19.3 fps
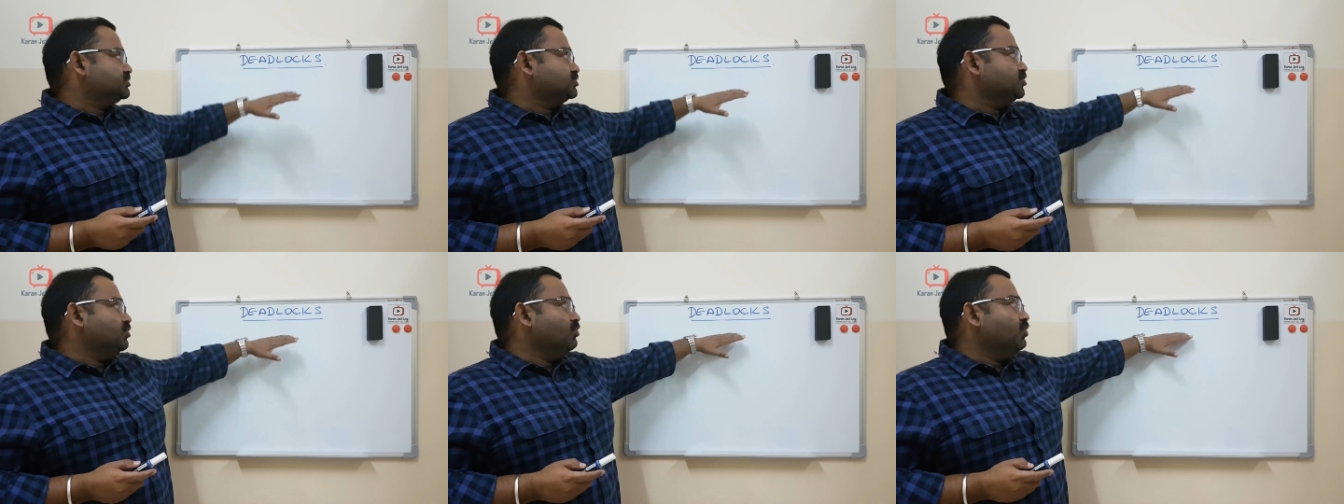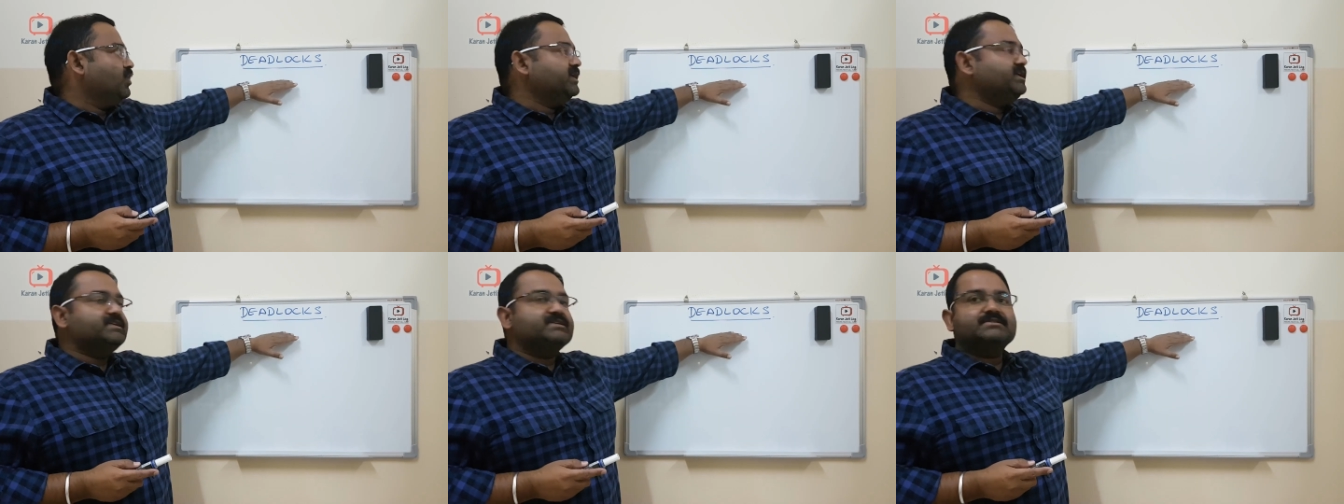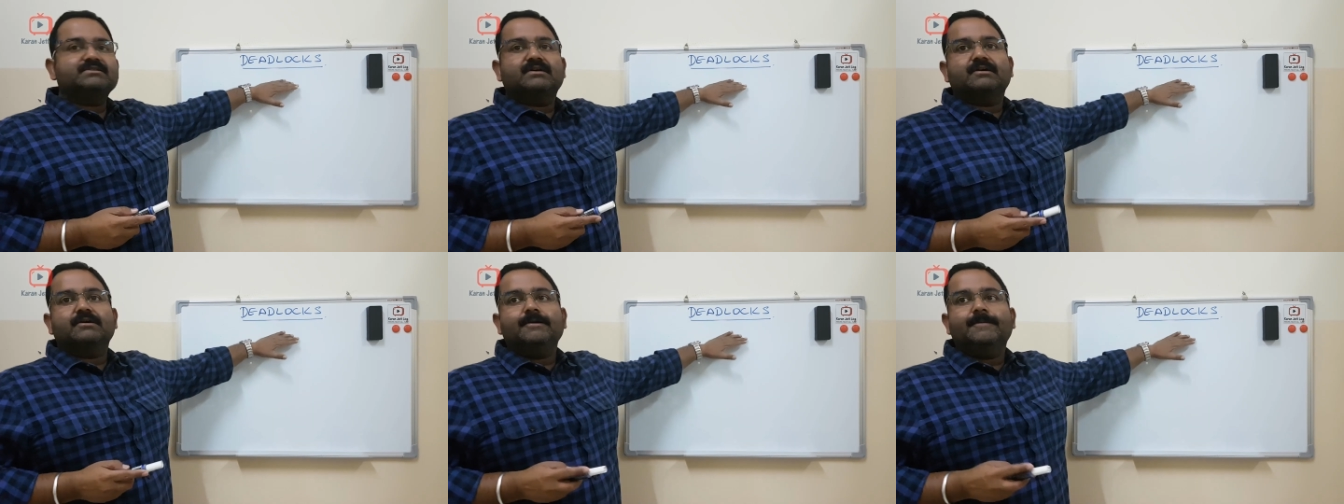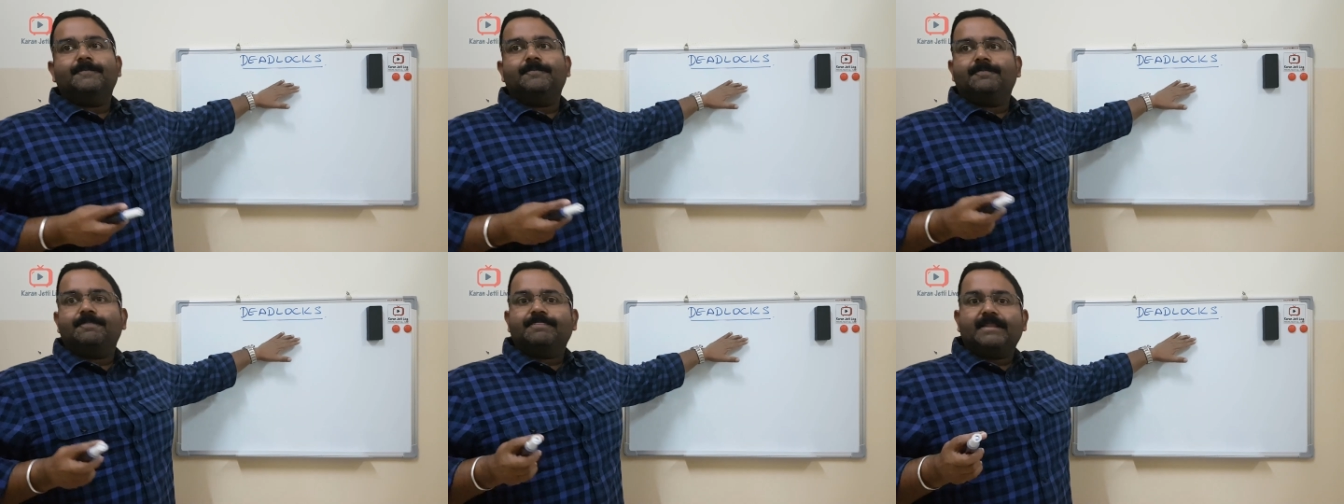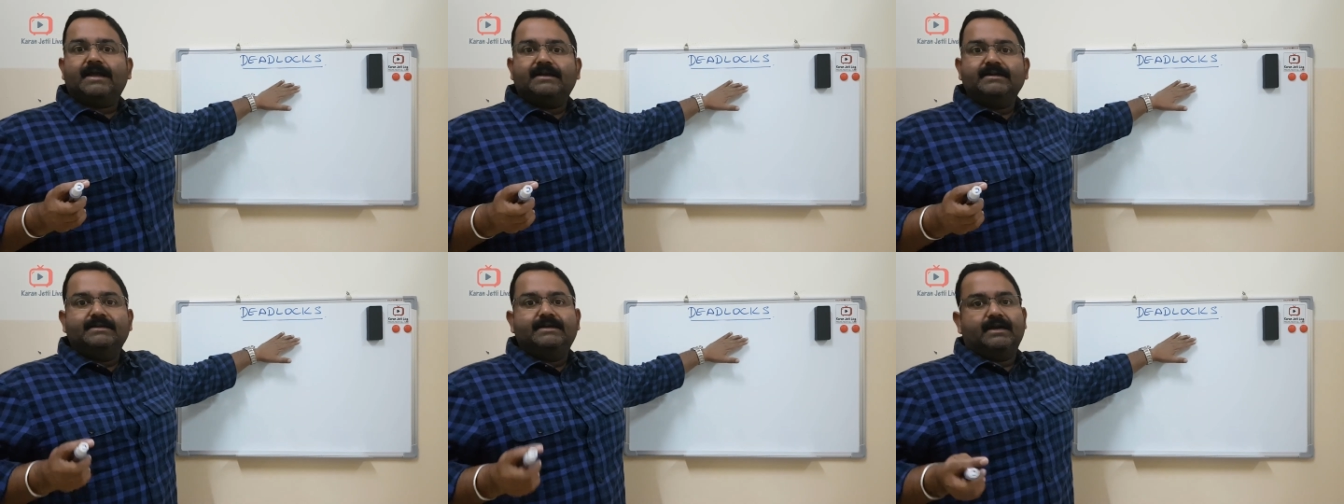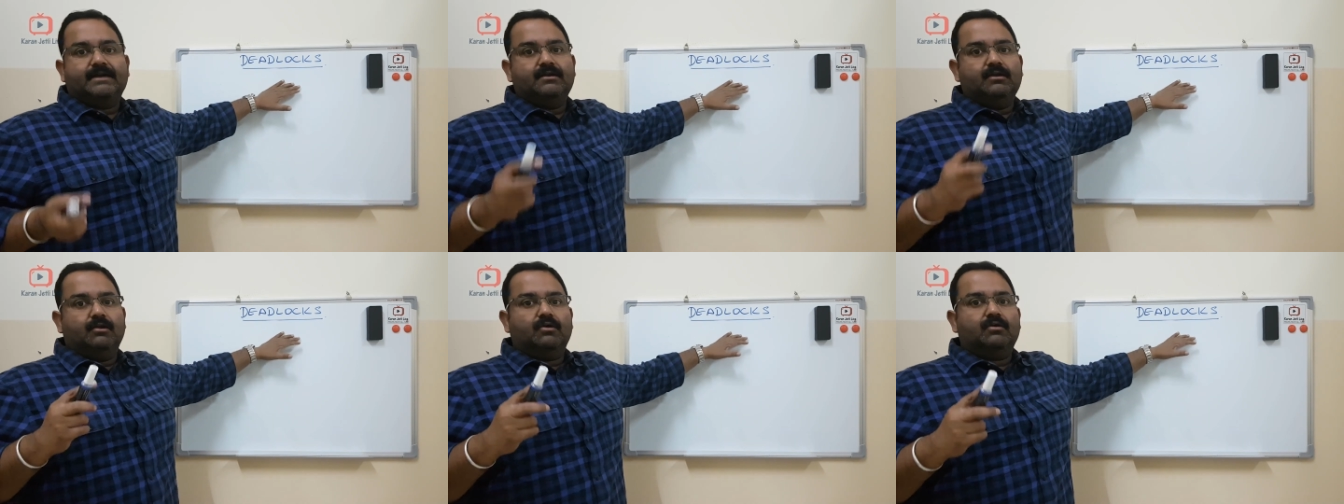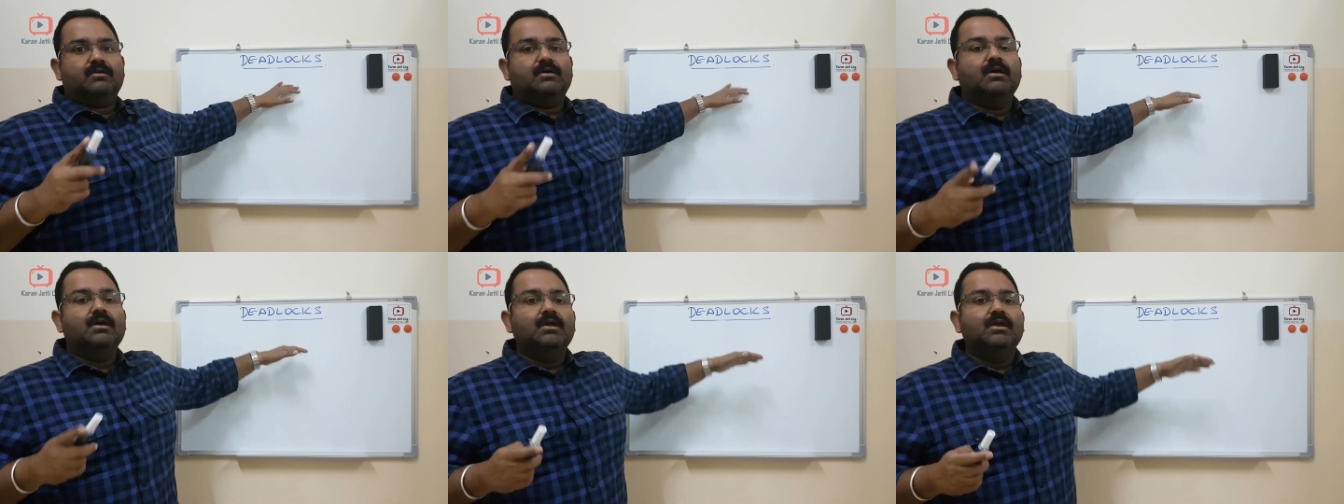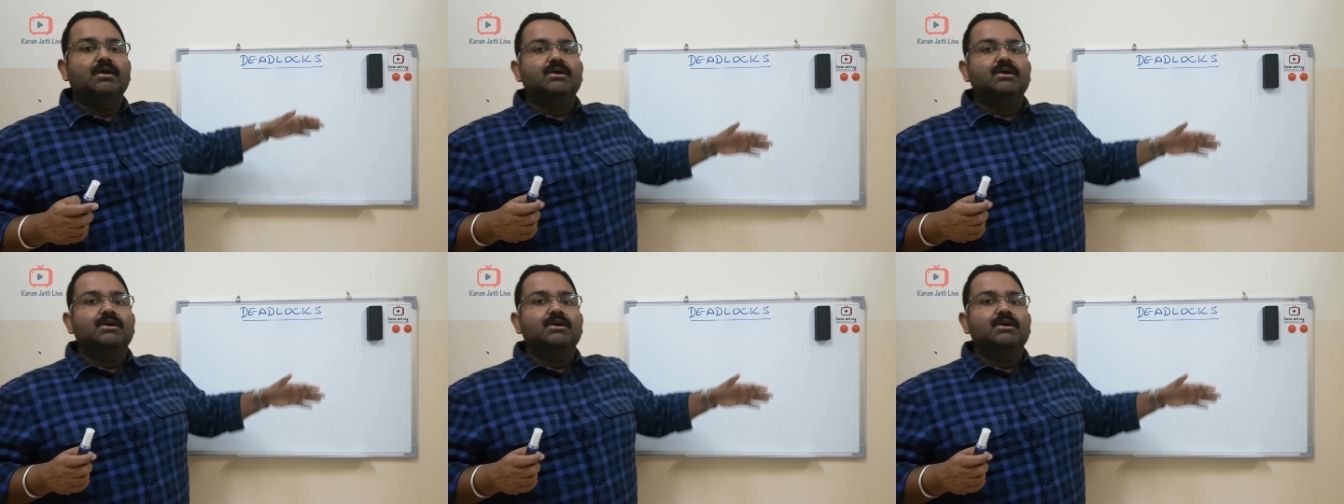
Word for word: So what is a deadlock?